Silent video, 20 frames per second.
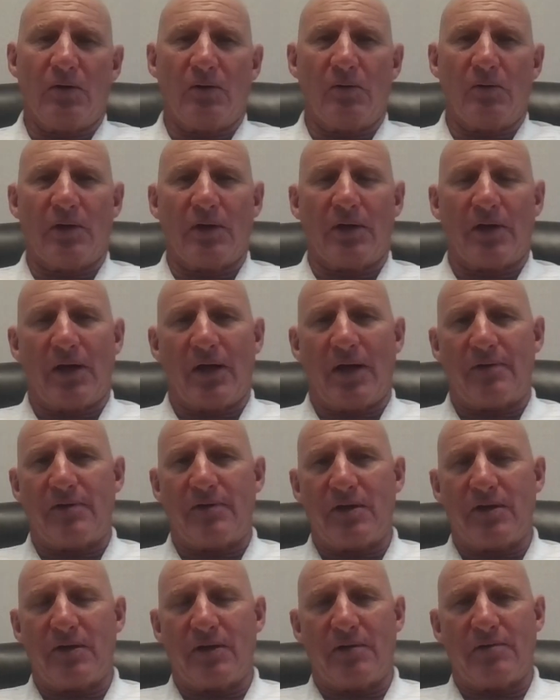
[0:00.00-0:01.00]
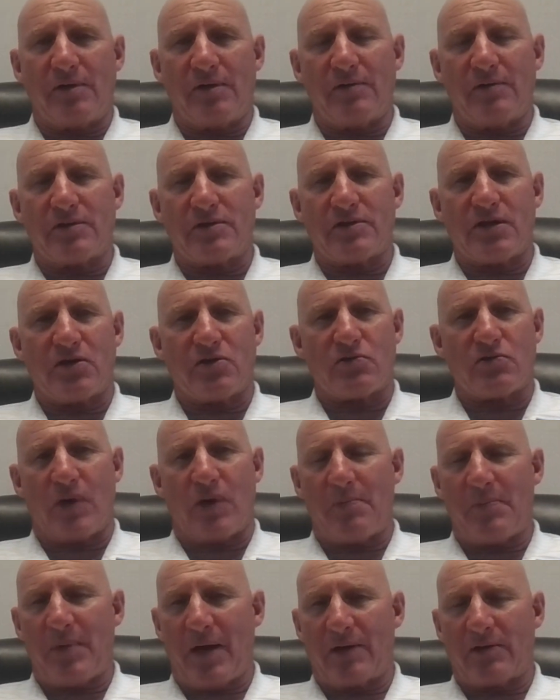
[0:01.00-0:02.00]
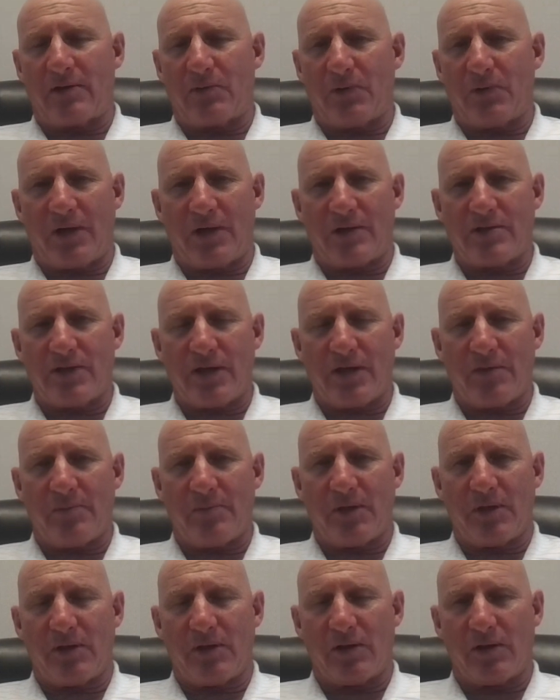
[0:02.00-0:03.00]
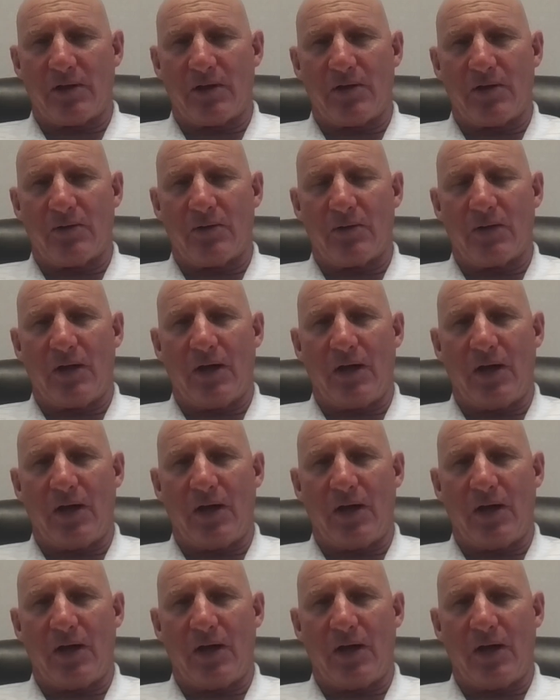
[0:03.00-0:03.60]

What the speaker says: Well, again, I think this goes right back to what I said a minute ago.